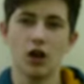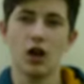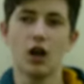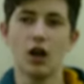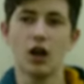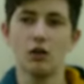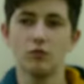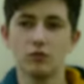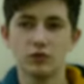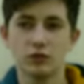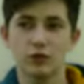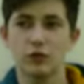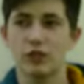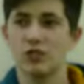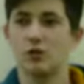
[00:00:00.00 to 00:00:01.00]

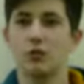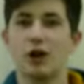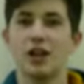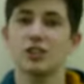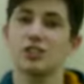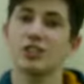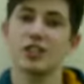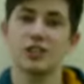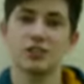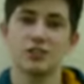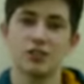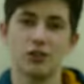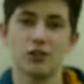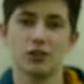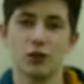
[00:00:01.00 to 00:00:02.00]
For example, actually in The
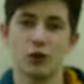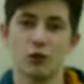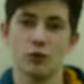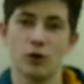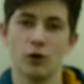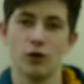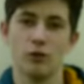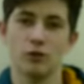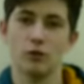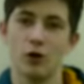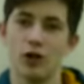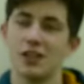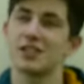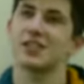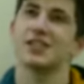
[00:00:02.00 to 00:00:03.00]
Dark Knight
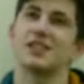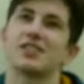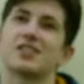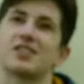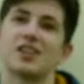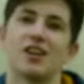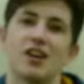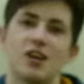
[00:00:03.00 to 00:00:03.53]
Rises,